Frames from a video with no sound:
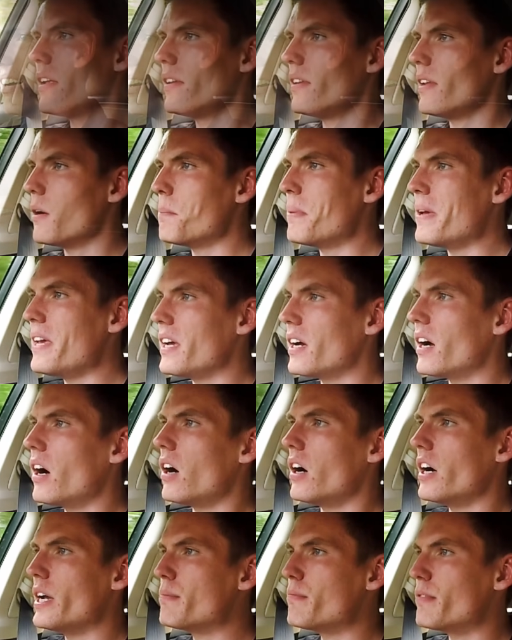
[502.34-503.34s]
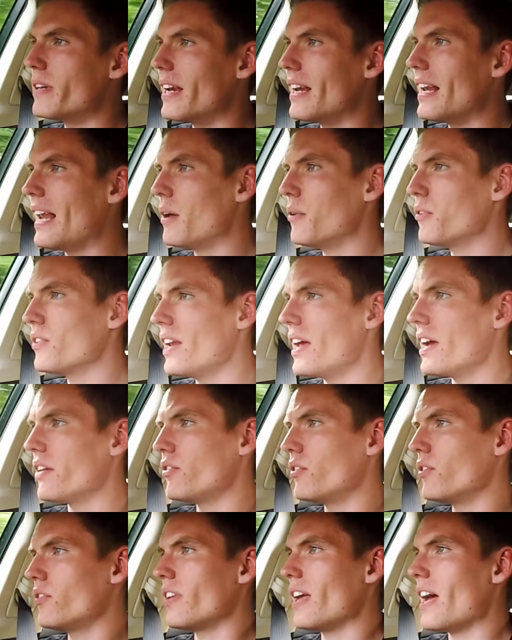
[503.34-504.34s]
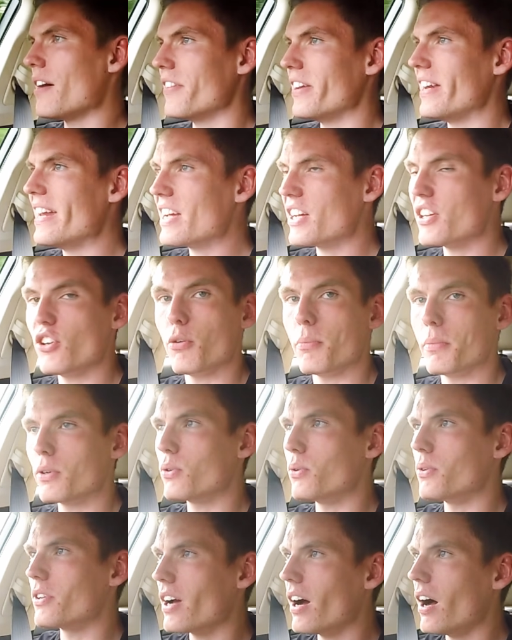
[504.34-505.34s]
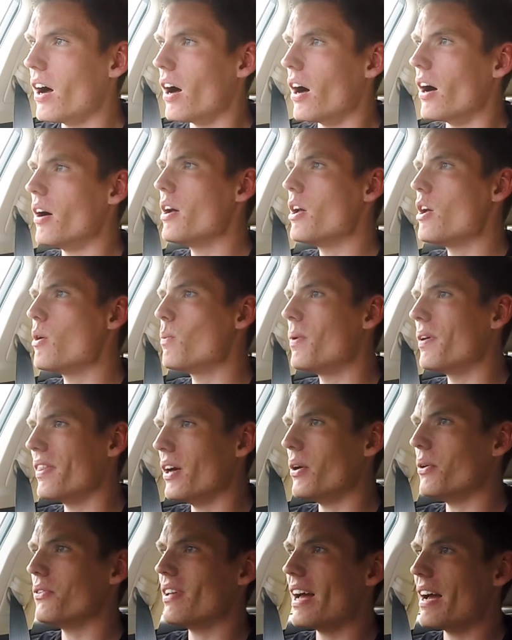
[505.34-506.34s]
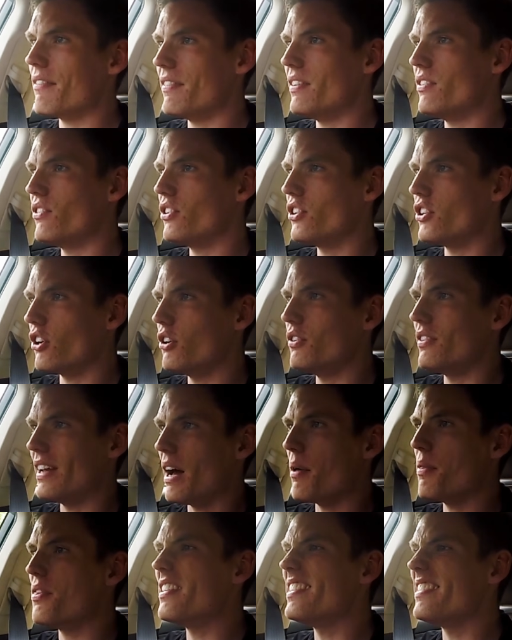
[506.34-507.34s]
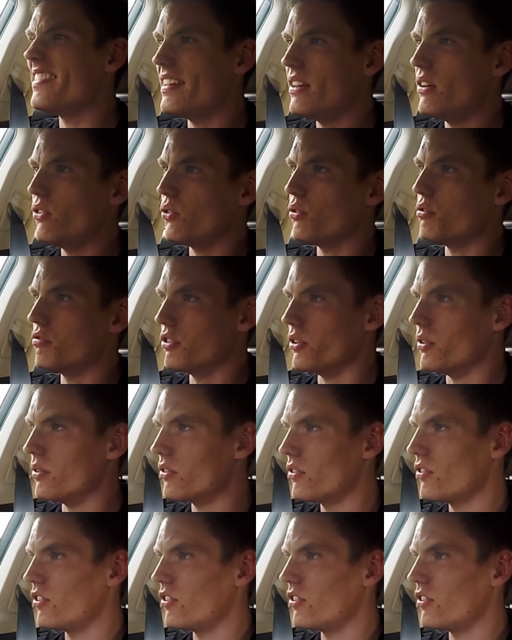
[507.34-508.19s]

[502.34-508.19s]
Now, being a hybrid allows Lexus to have an economical car without having to go down the diesel route.